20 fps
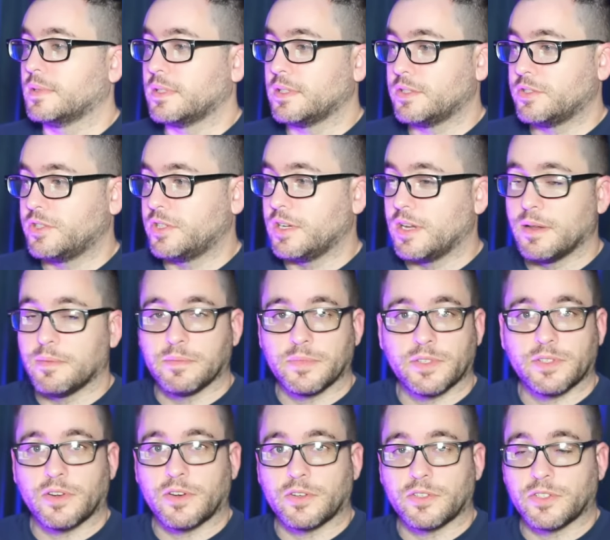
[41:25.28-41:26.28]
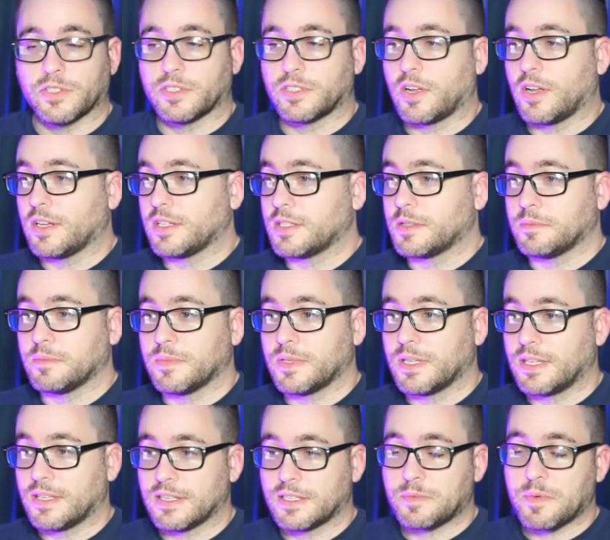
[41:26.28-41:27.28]
GMs are just awesome,
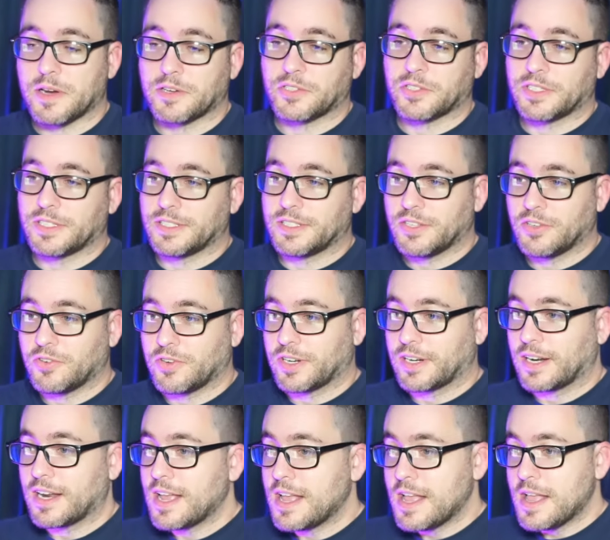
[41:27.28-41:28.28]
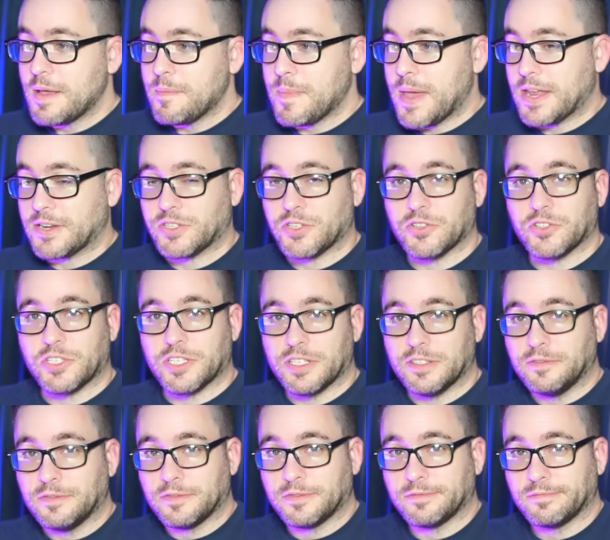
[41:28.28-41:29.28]
especially considering Master
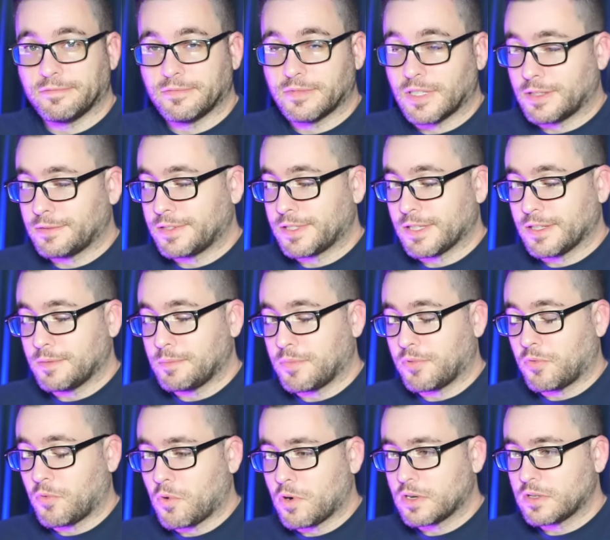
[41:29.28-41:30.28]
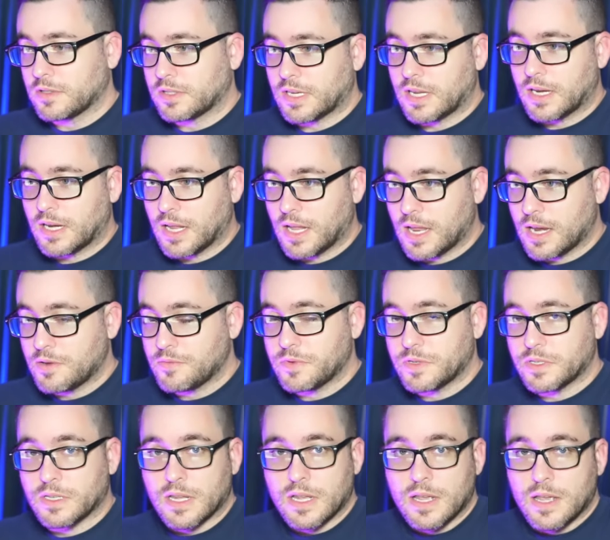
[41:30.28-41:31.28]
Chief. I've said it before and say it again. It
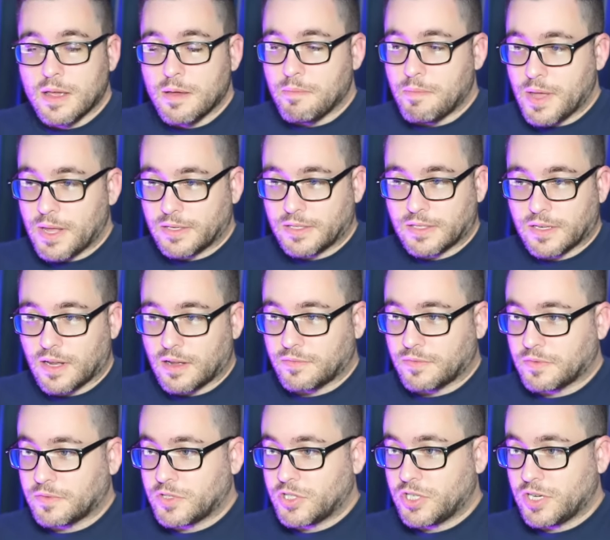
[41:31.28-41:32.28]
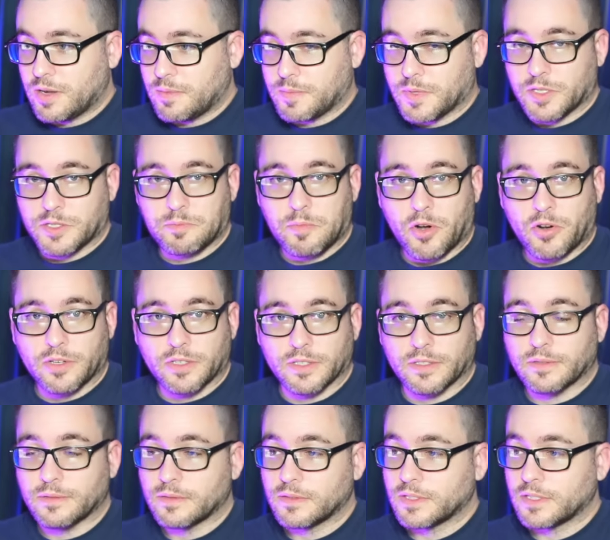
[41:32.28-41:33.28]
was based off of a GM, the
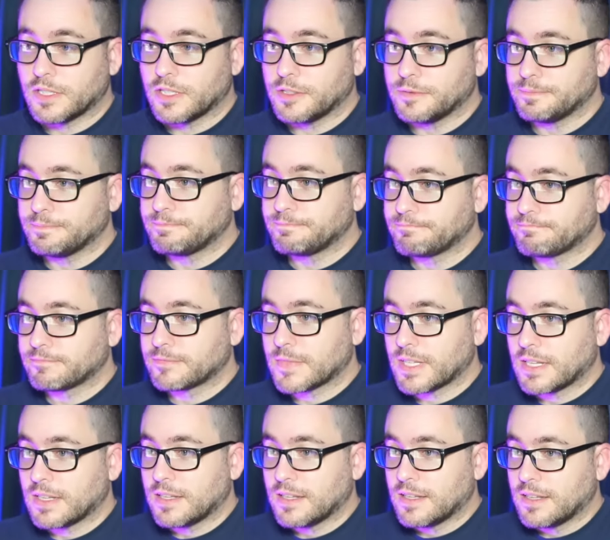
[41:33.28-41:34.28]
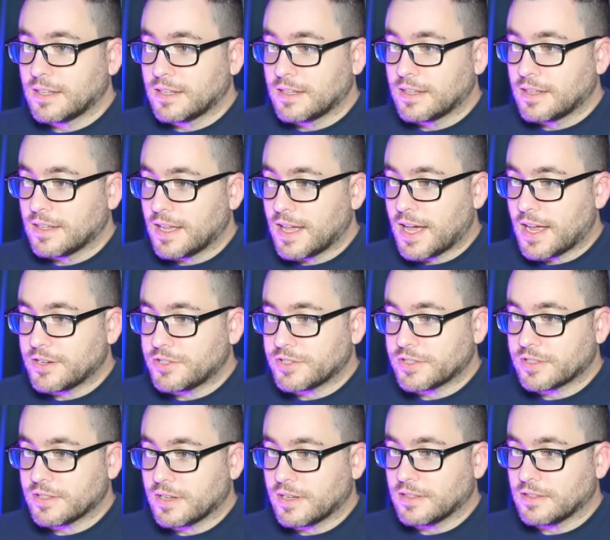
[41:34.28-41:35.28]
Spartan. So I
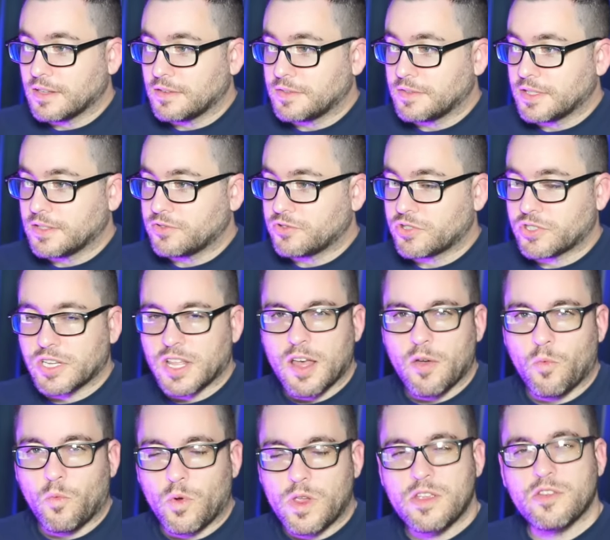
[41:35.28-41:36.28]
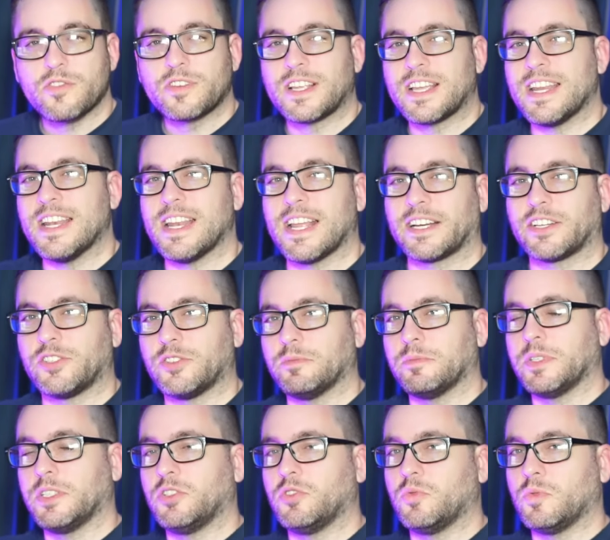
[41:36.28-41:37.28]
just I love it. There's that weird connection
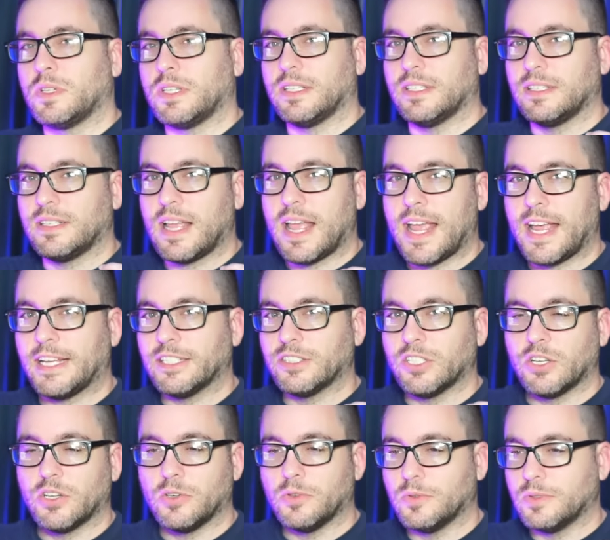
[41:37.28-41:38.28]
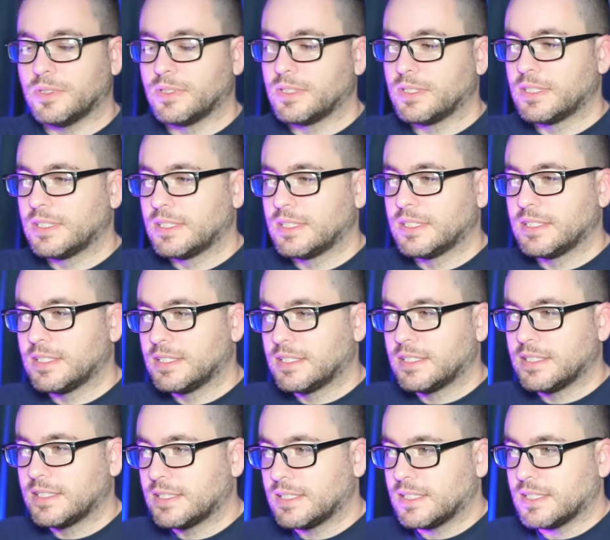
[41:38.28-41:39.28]
between Halo
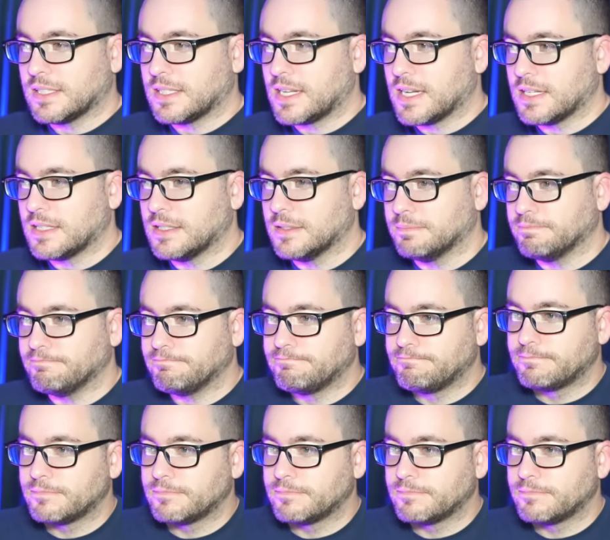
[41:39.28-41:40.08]
and Gundam.